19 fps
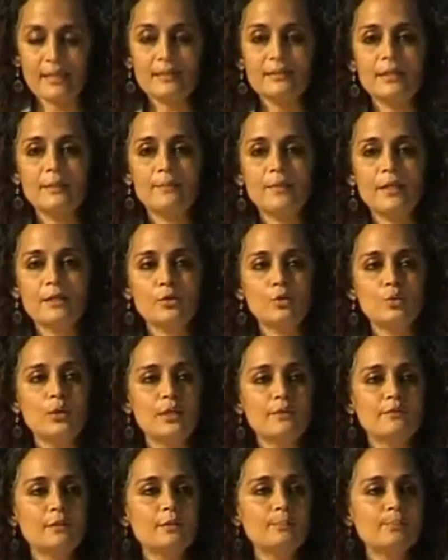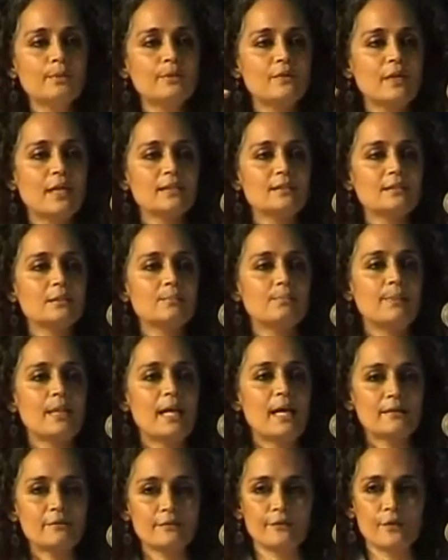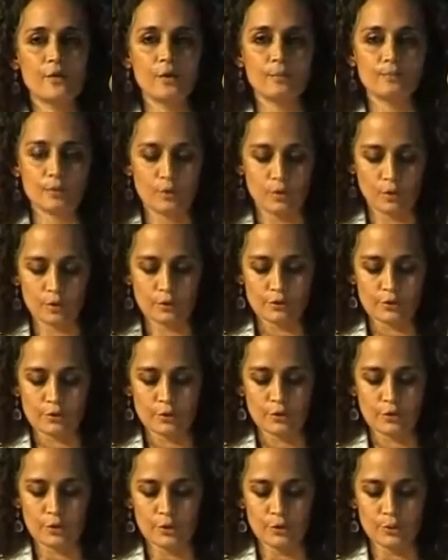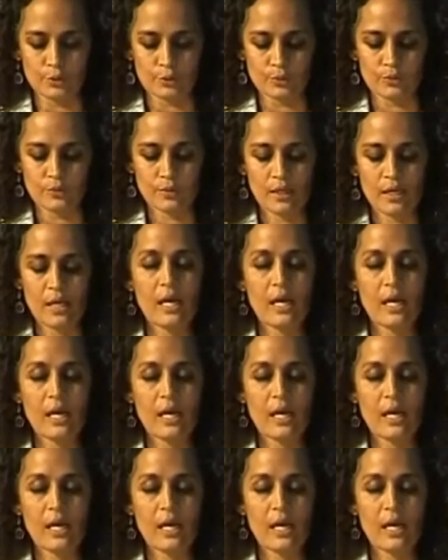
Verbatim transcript: except that whoever provides the platform calls the tune.